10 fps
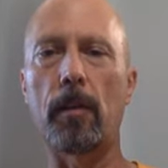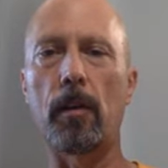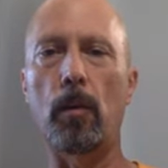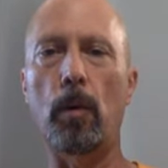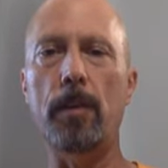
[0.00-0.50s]

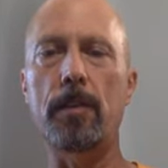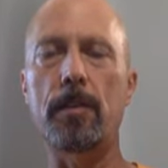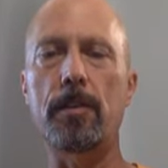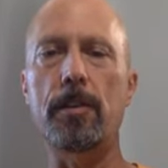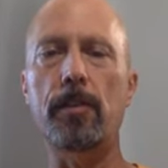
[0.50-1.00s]
what
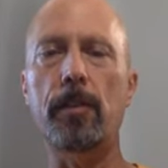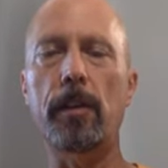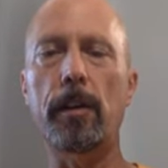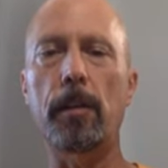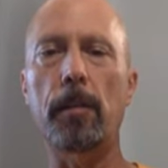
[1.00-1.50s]
she's
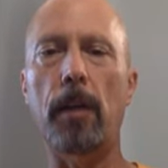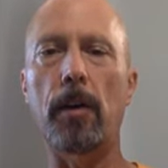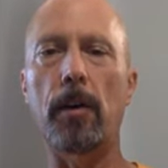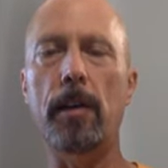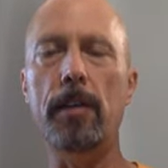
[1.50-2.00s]
talking
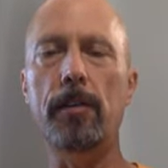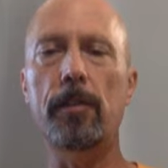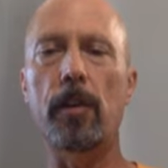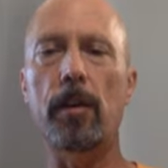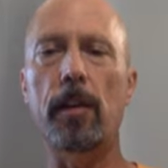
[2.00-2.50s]
about, or he's
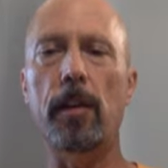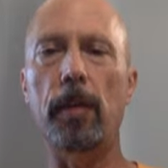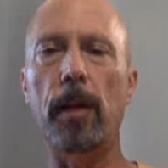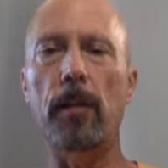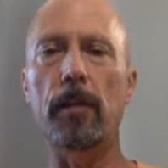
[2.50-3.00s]
talking
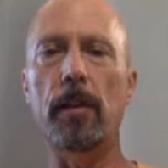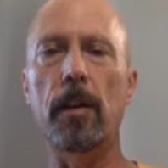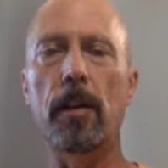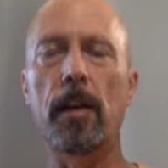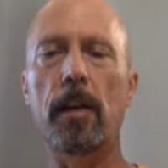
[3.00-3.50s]
about,
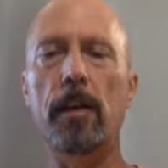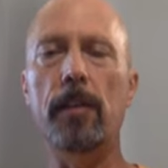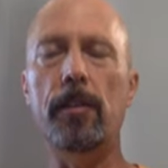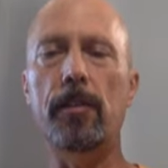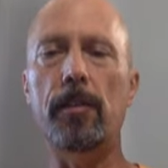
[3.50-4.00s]

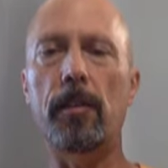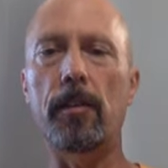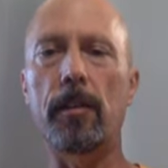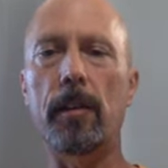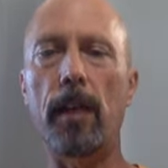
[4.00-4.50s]
is
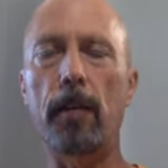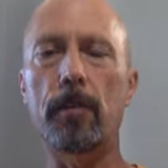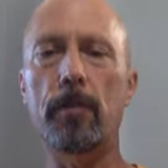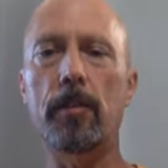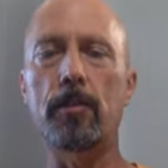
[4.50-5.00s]
the
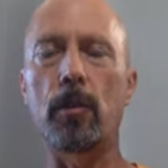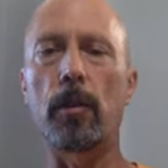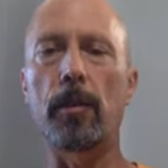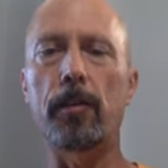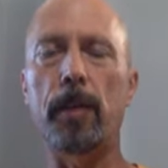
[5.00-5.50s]
damage control
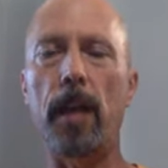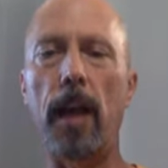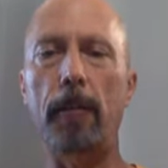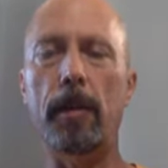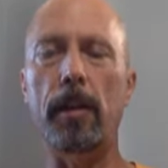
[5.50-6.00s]
that's been
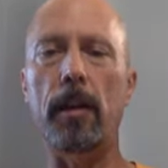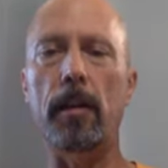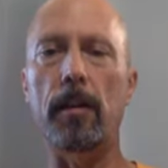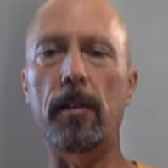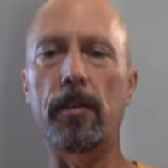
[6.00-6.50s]
happening
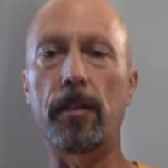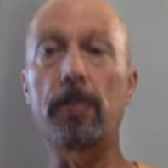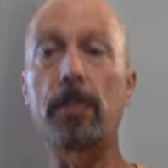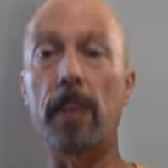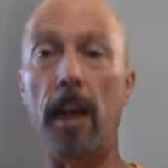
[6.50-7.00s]
since
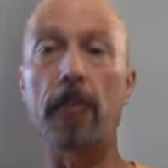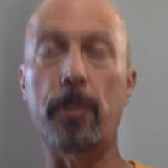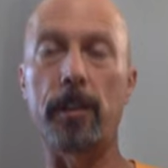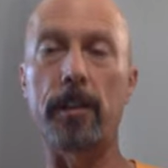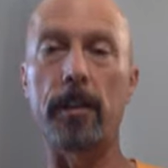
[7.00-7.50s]
she
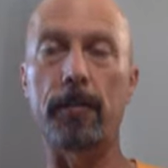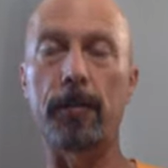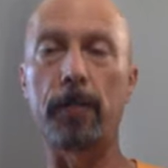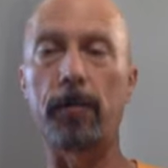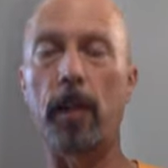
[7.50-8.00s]
actually did
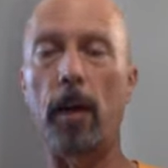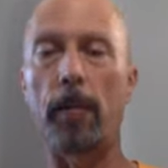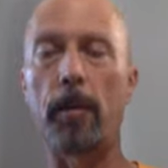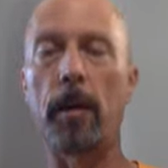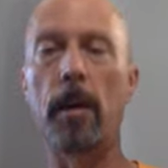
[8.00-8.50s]
flip-flop.
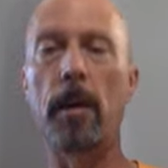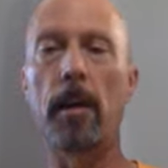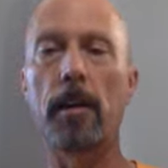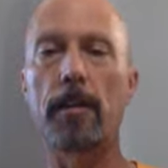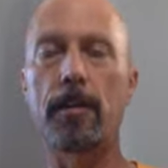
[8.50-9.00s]

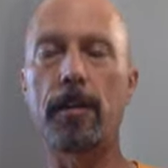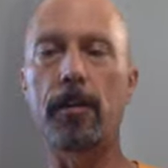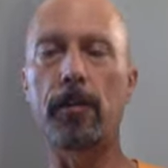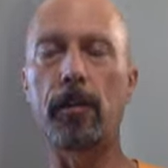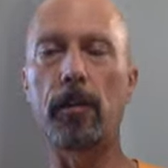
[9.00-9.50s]

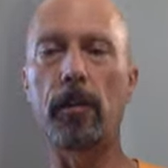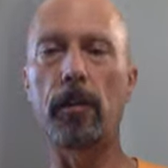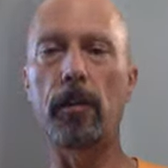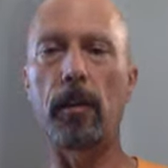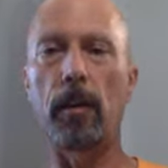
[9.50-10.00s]
She's
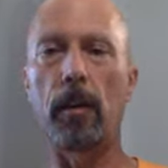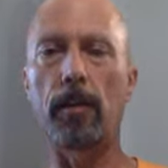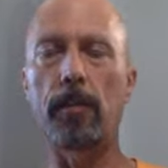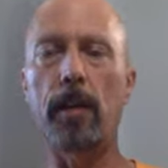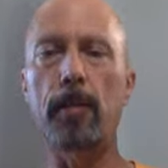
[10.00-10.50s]

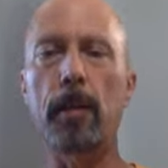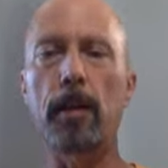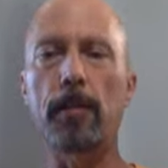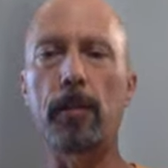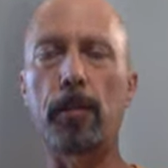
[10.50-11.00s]

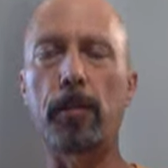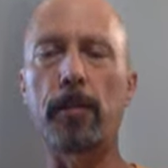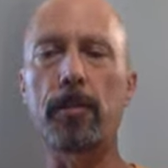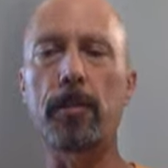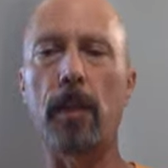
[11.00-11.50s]
stabilized her
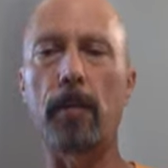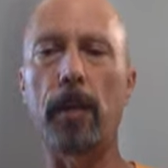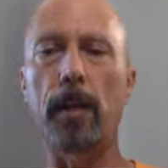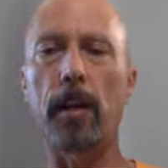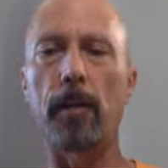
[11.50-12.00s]
position on
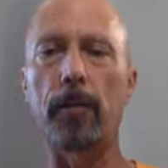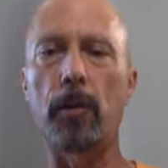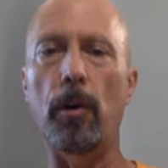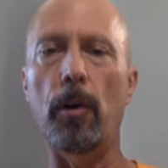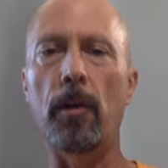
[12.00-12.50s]
Medicare for
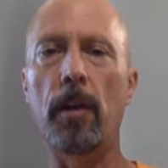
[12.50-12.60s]
All.